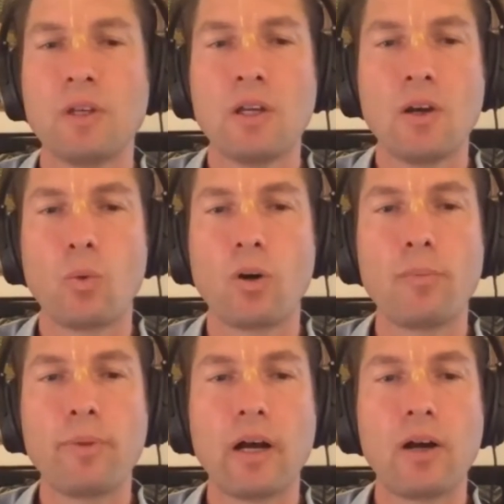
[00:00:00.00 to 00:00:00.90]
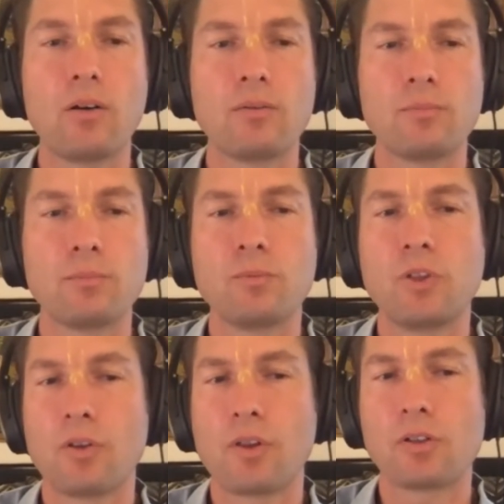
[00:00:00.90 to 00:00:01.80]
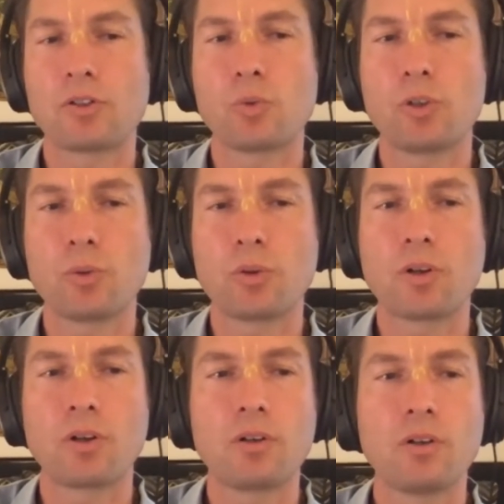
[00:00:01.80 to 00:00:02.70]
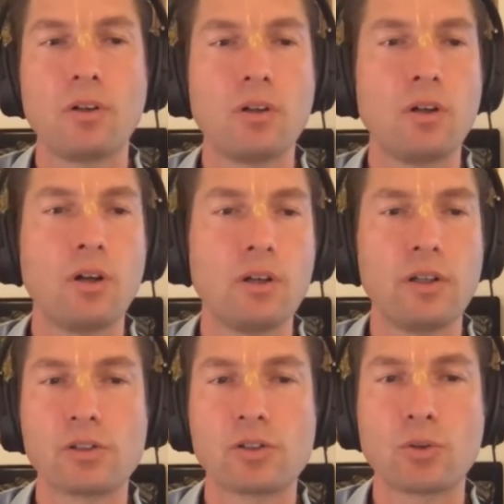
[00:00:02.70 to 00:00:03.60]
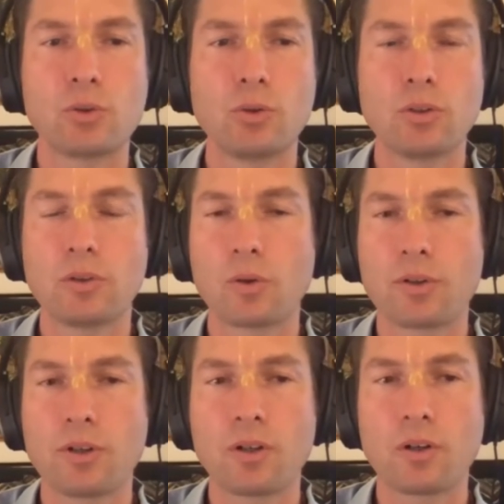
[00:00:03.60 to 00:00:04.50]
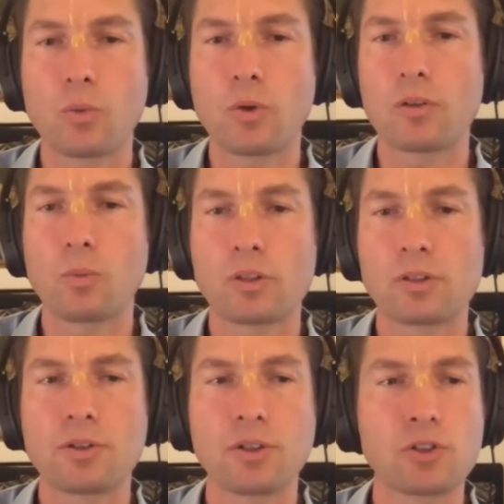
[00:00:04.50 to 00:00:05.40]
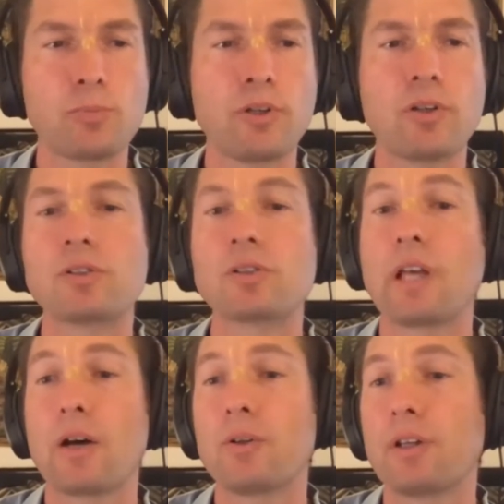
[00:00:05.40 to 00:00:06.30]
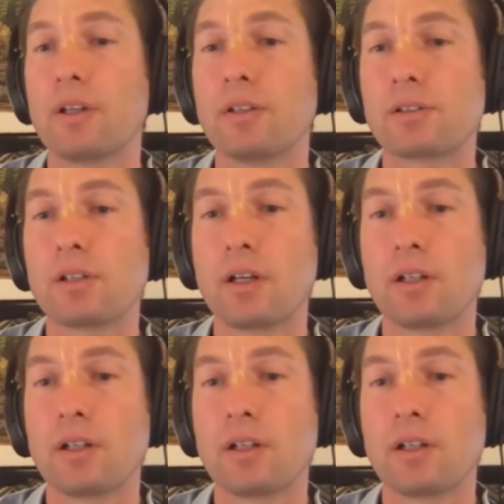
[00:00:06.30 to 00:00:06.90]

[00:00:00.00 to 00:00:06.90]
What about that's when you were in school or younger? What's your experience nowadays as